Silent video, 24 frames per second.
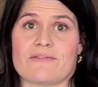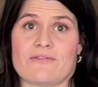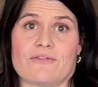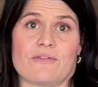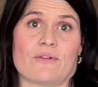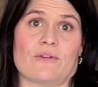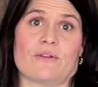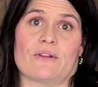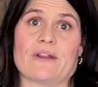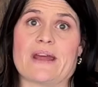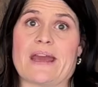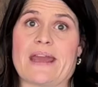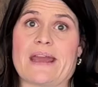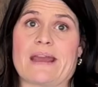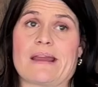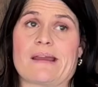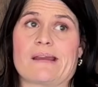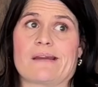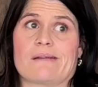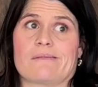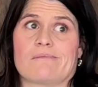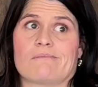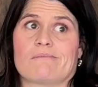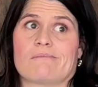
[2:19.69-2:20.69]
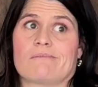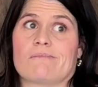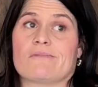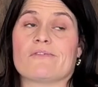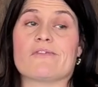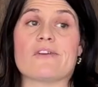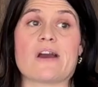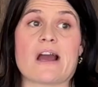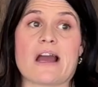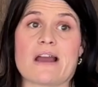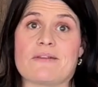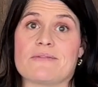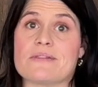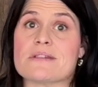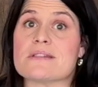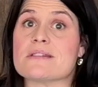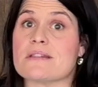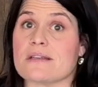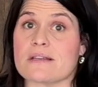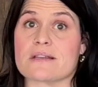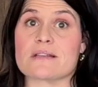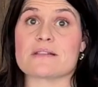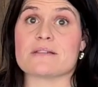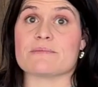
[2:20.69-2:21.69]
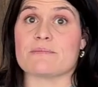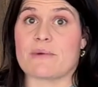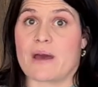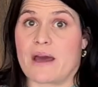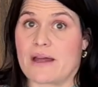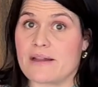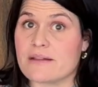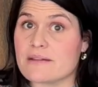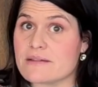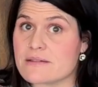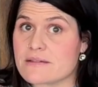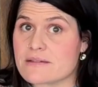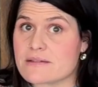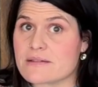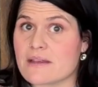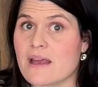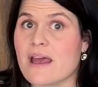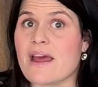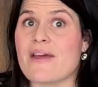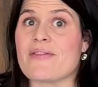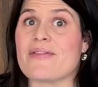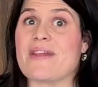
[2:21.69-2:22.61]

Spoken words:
for like 5-6 months.